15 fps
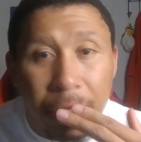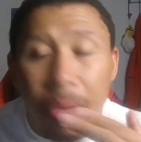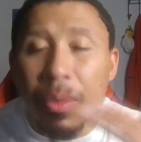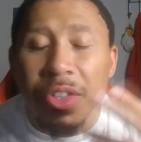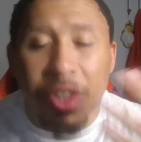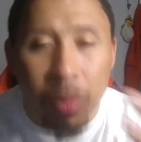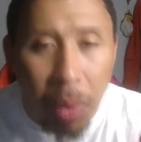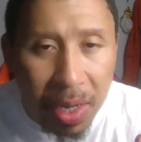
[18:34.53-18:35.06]

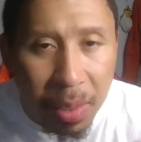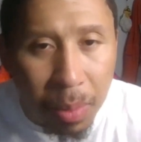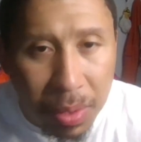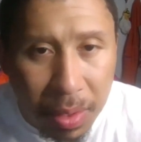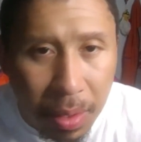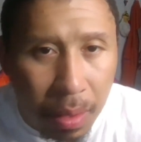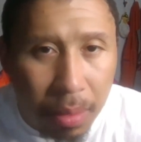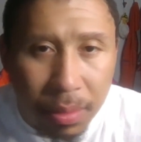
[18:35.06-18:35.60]
Which is what it
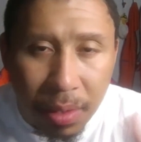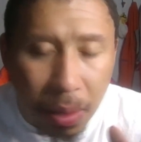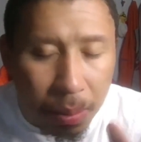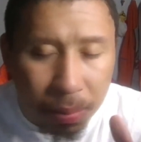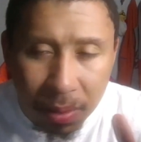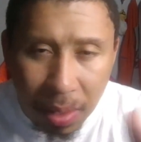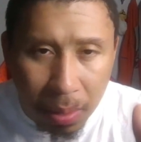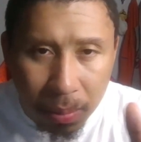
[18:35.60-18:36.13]
was called.
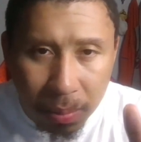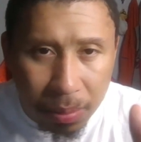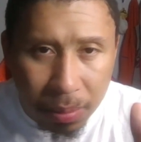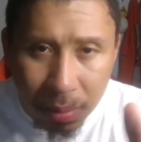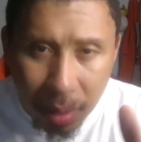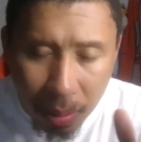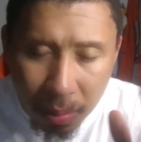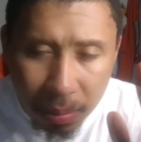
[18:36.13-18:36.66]
Don't don't
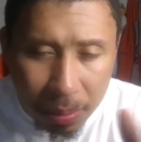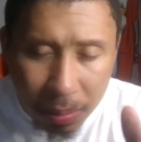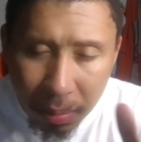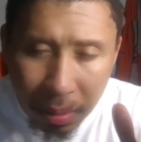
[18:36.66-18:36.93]
don't